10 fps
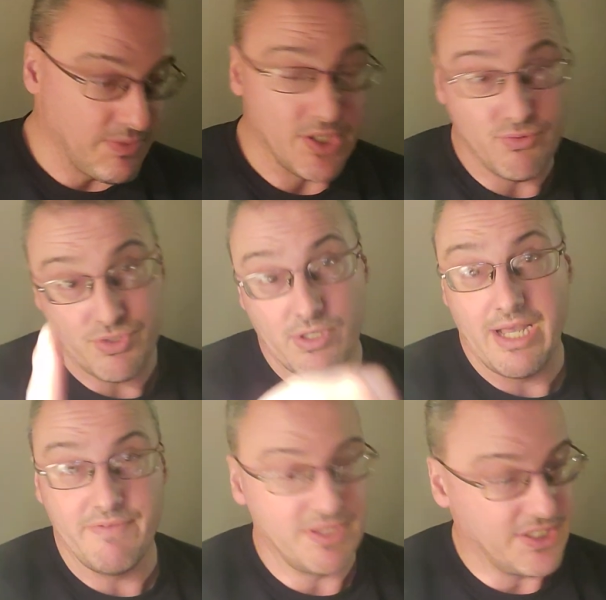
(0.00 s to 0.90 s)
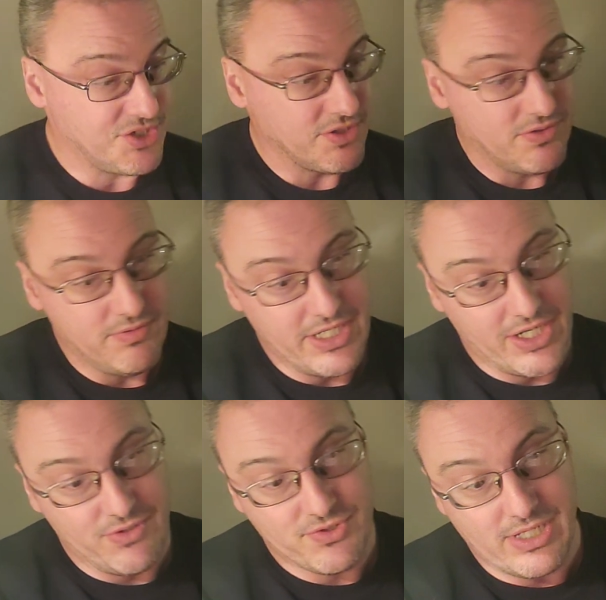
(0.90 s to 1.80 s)
but I do still have it digital, and I
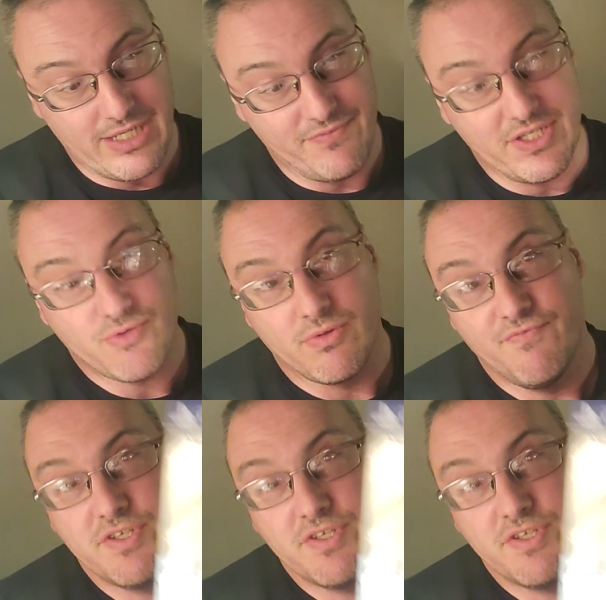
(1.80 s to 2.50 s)
also have this one